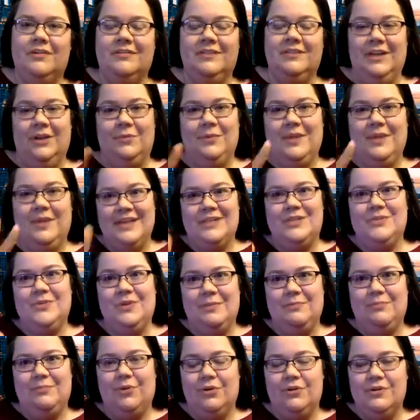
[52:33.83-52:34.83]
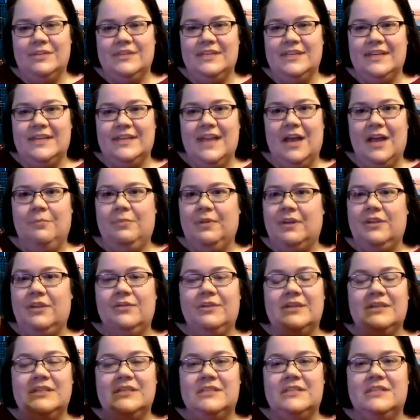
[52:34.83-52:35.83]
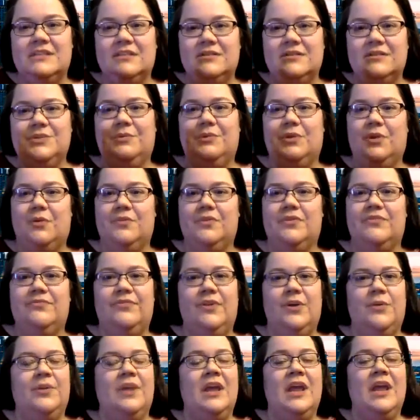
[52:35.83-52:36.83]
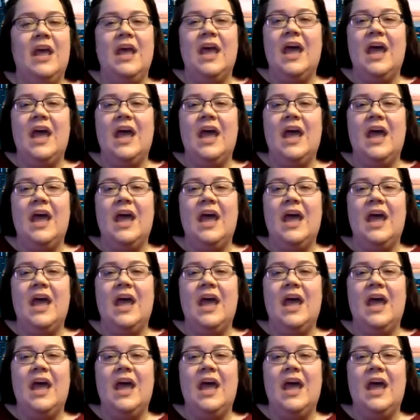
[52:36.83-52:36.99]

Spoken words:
we can't do it in person now, but you can still do it over the phone.